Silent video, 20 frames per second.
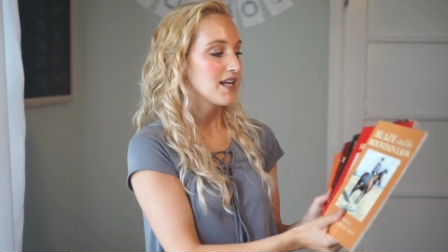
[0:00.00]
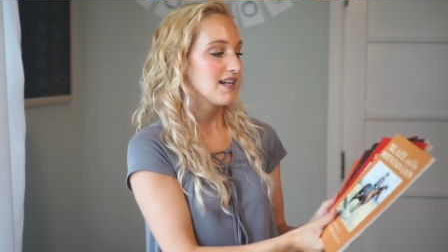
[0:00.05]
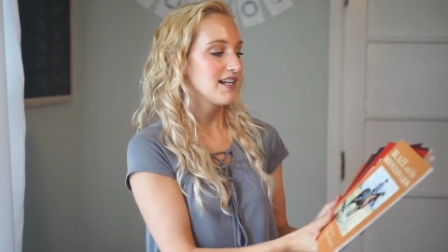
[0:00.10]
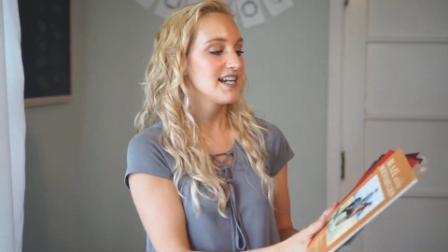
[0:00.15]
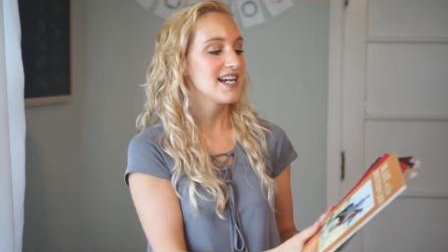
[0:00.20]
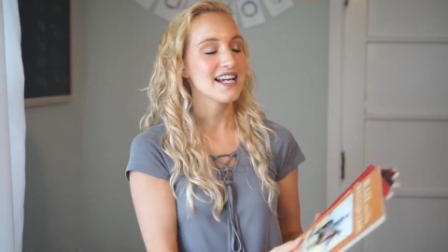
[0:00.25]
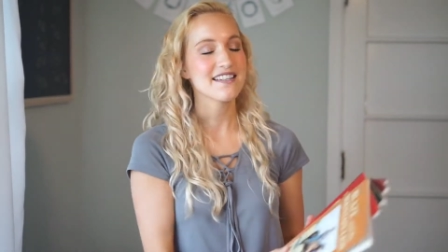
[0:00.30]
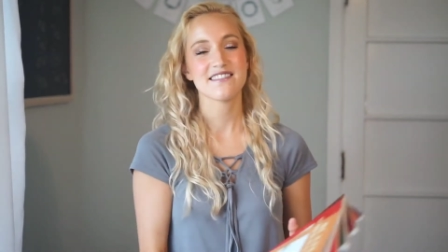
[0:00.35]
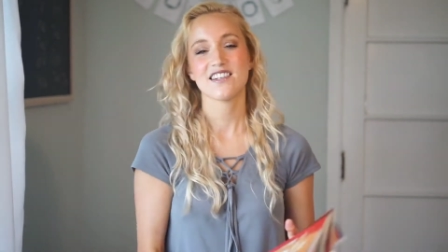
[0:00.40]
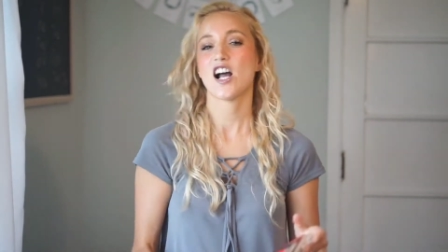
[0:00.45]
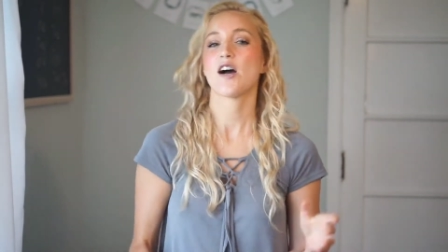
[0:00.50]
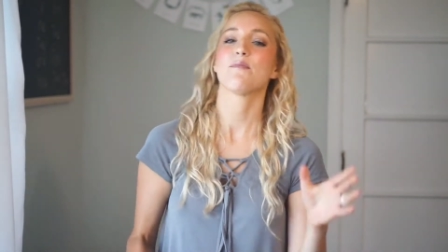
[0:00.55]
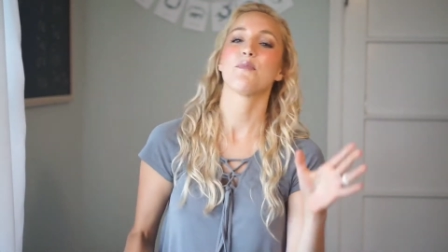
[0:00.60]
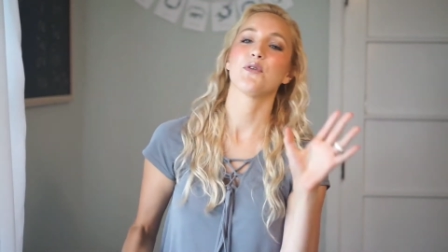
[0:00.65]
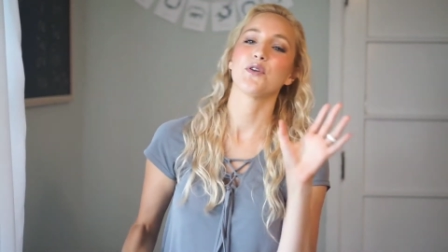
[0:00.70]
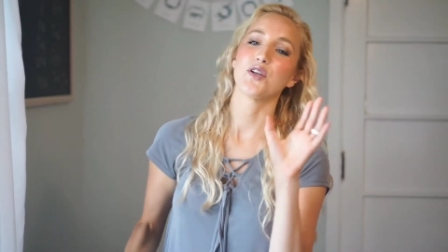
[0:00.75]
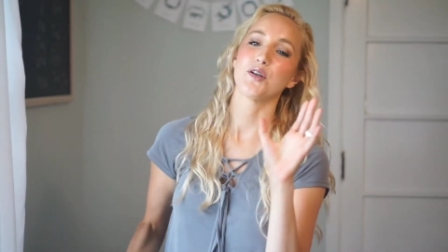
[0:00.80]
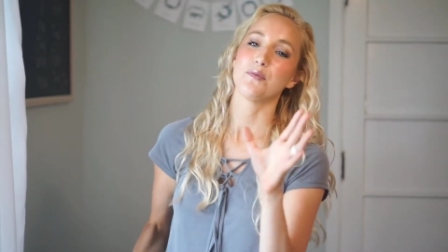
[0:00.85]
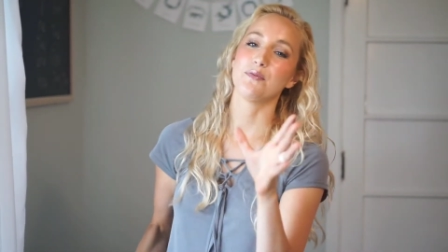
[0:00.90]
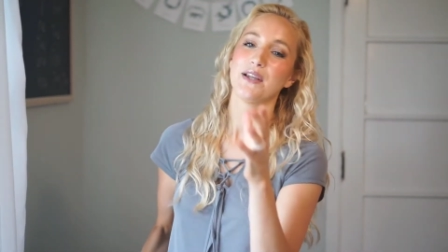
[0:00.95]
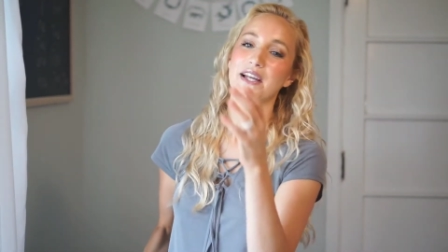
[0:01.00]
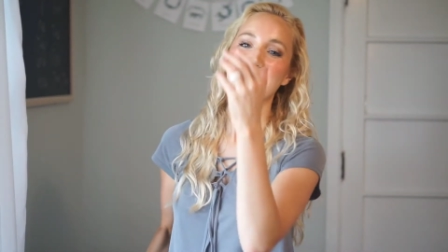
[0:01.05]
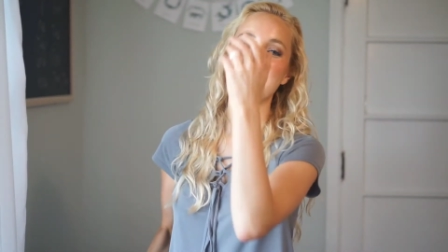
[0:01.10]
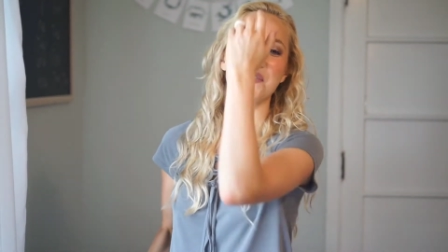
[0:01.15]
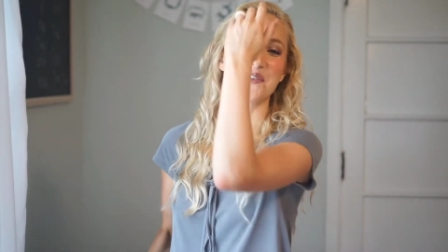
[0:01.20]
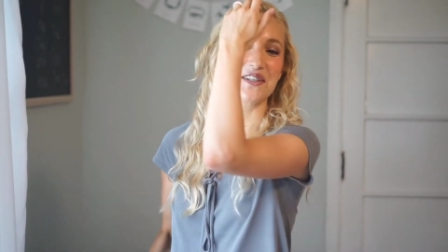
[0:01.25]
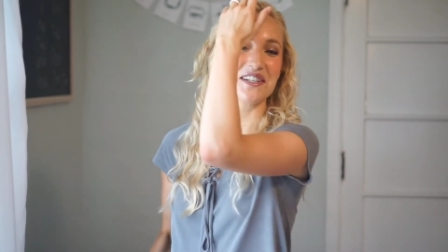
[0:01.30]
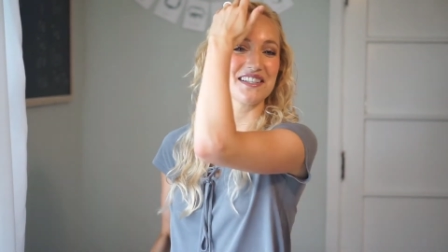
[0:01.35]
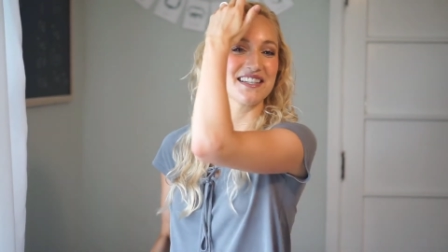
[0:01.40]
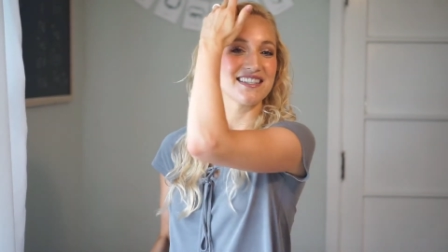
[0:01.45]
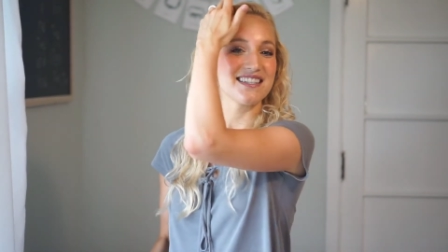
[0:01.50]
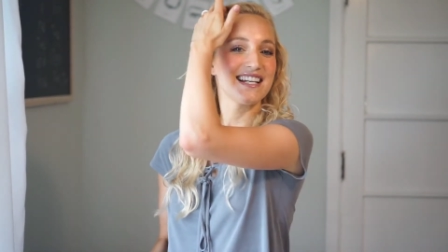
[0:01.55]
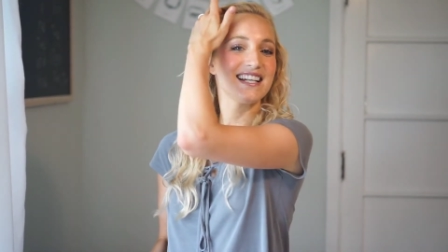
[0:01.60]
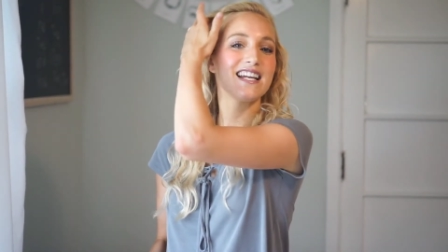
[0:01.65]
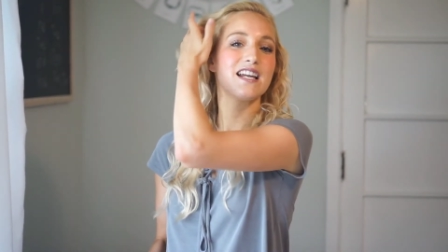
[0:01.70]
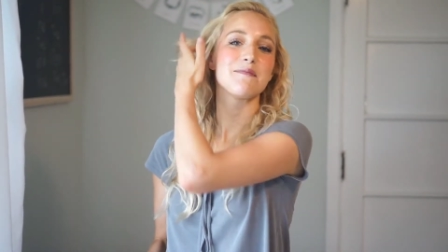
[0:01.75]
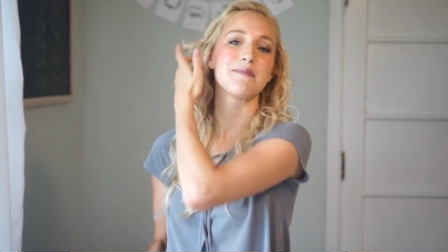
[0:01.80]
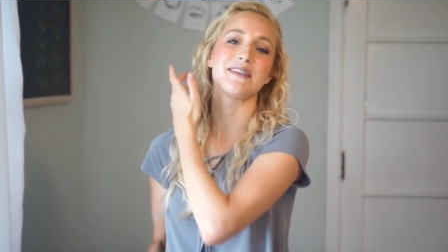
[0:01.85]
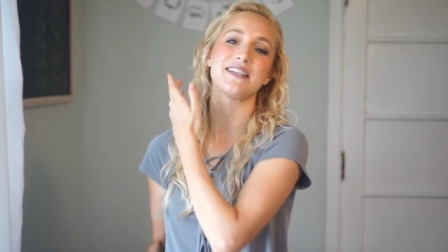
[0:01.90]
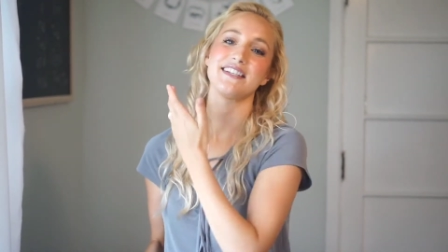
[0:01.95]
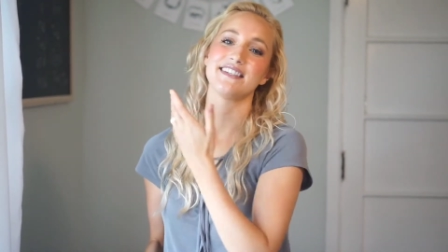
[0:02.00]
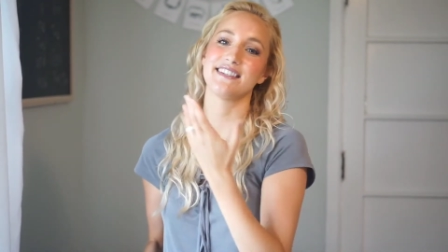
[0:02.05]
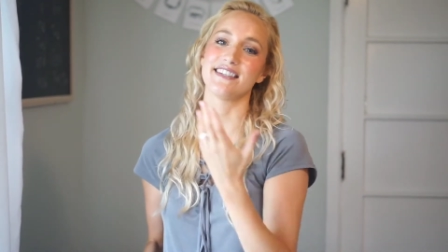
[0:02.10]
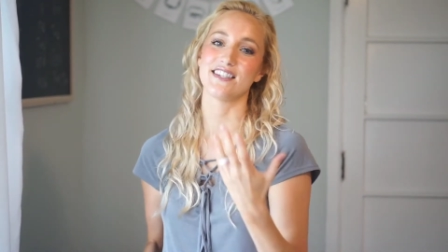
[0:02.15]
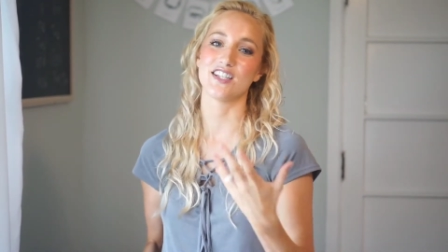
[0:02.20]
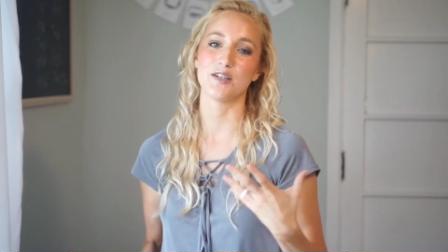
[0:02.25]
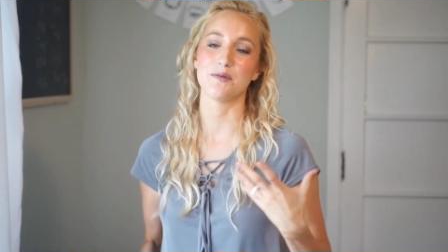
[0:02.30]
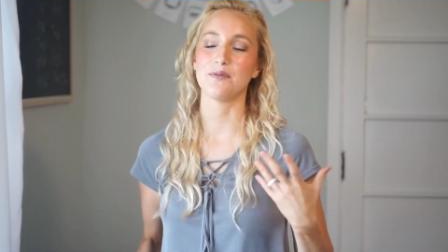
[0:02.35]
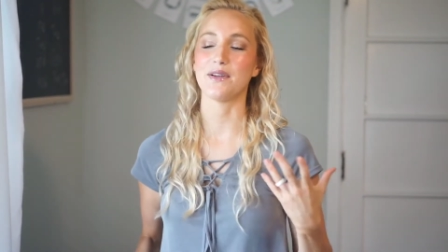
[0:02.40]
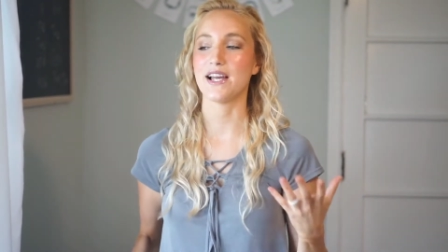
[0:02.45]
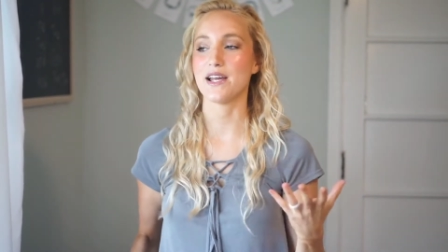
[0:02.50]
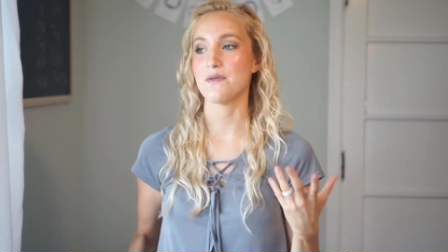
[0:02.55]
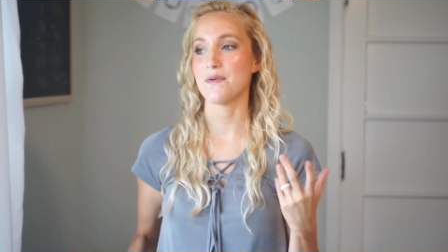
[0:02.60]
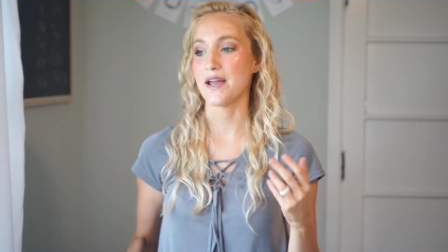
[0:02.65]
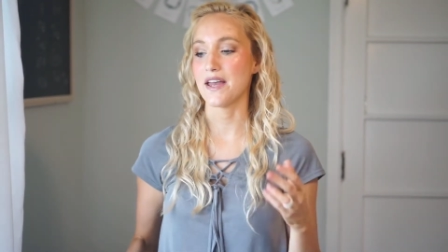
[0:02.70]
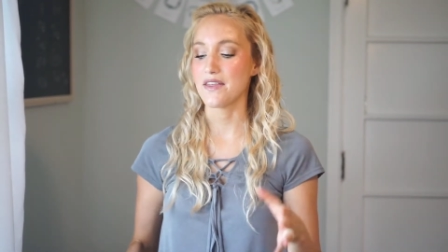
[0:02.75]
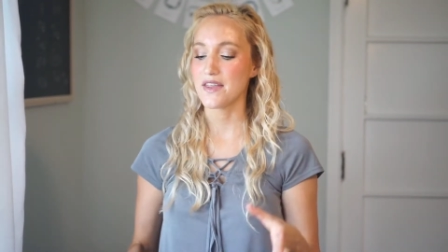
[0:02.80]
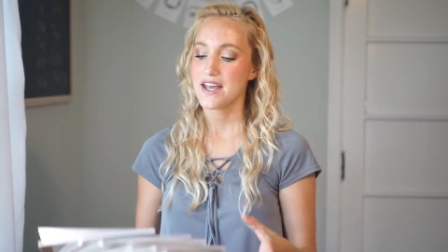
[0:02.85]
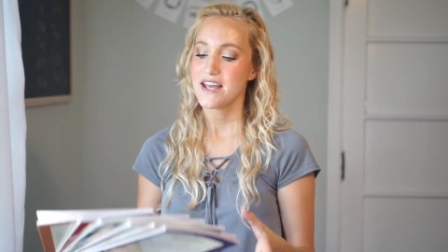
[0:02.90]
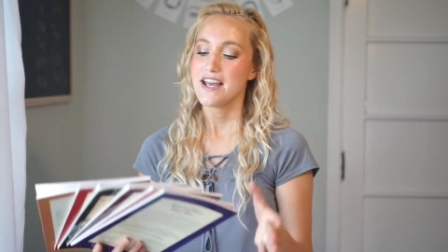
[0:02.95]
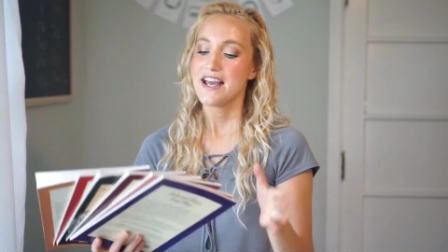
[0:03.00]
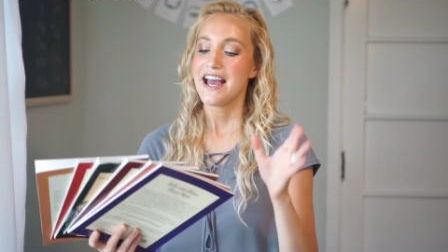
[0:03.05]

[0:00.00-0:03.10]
he has a couple little play horses that him and his sister play with.